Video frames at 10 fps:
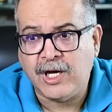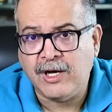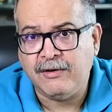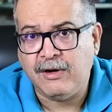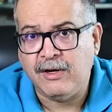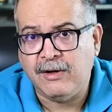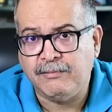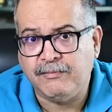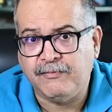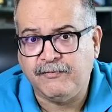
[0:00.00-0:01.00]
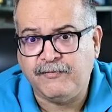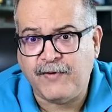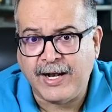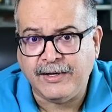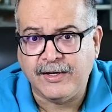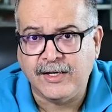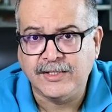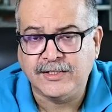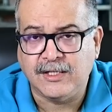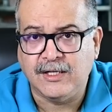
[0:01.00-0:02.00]
are uh,
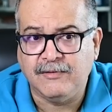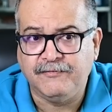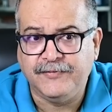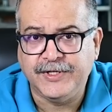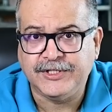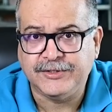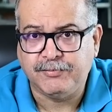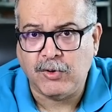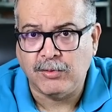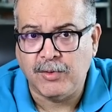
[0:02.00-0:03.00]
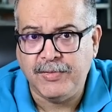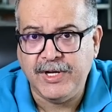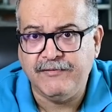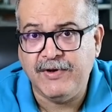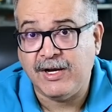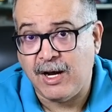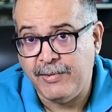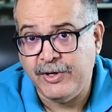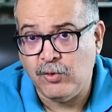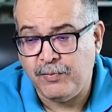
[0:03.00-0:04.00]
factors uh, which probably will
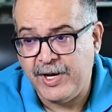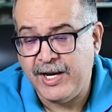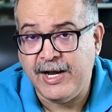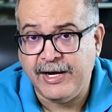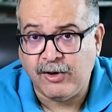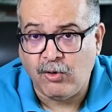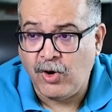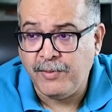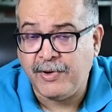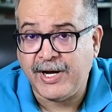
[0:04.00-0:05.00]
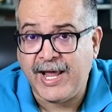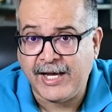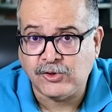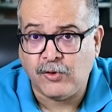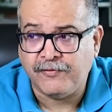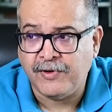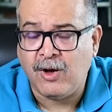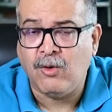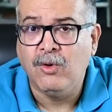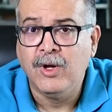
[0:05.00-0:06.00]
come into play later on, but as of
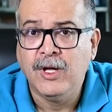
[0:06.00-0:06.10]
now